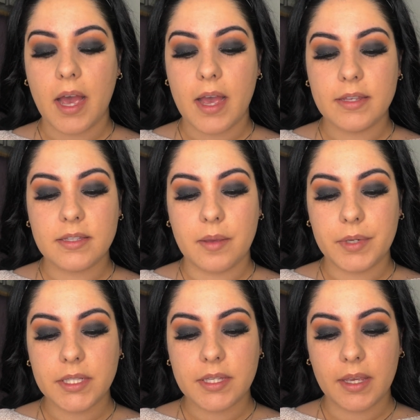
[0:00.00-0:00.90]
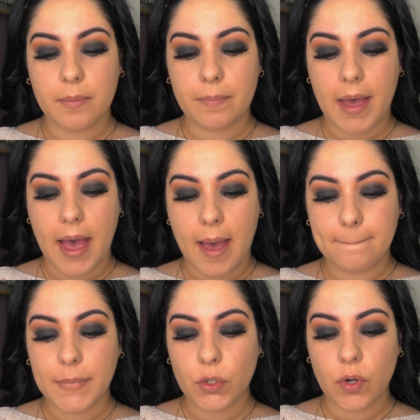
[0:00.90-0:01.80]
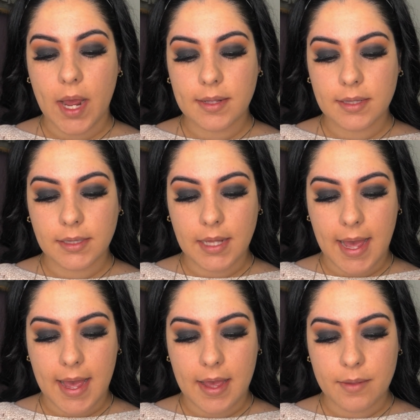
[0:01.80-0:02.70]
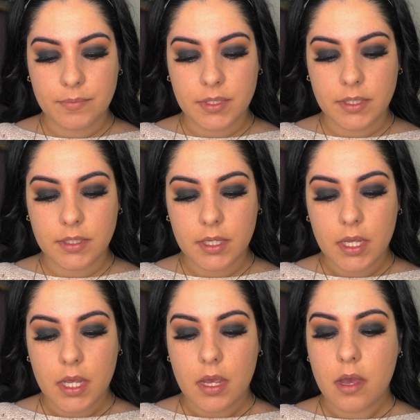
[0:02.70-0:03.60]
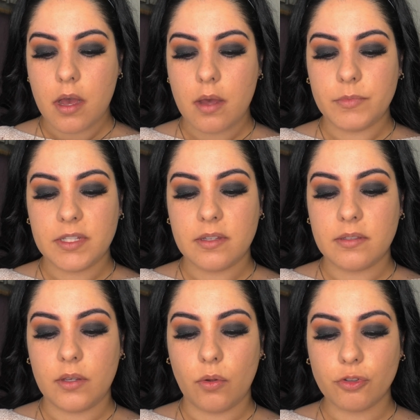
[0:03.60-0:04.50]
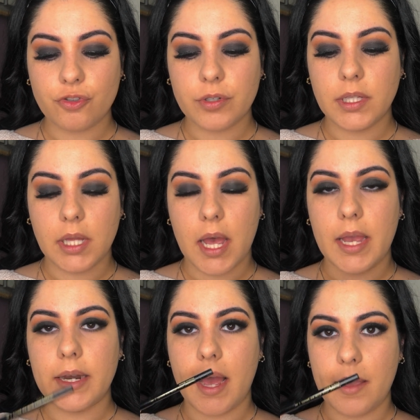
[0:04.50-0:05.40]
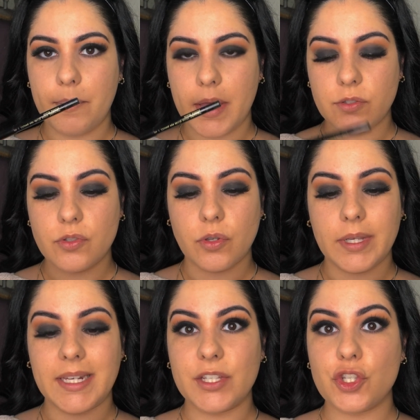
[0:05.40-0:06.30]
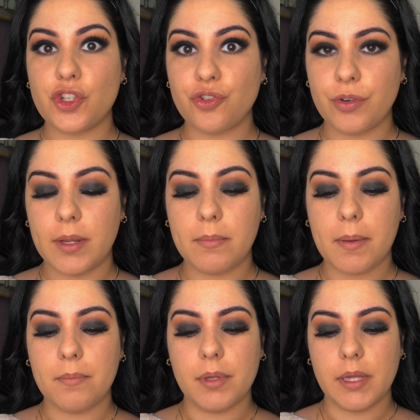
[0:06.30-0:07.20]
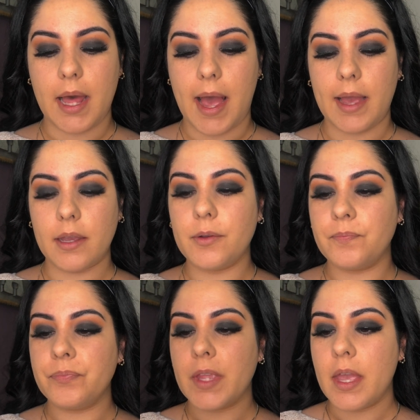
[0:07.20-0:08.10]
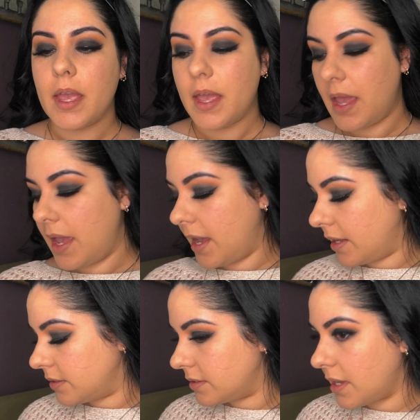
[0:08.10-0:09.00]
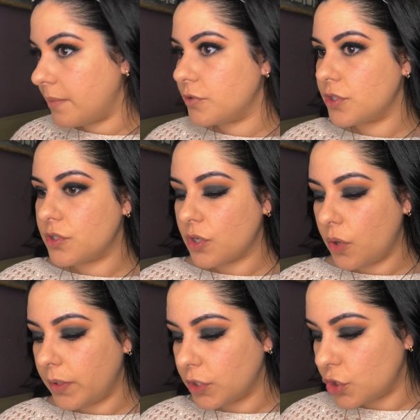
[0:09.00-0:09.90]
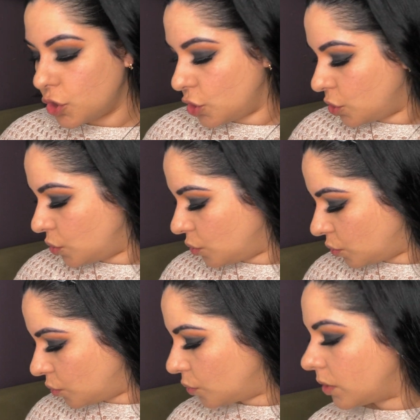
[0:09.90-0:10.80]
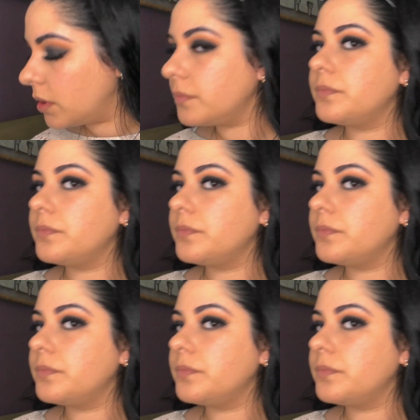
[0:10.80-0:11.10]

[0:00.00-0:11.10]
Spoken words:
eyes, I'm going to take a Pat McGrath Labs. This is the Ultra Glide Eye Pencil in Extreme Black. And I'm just going to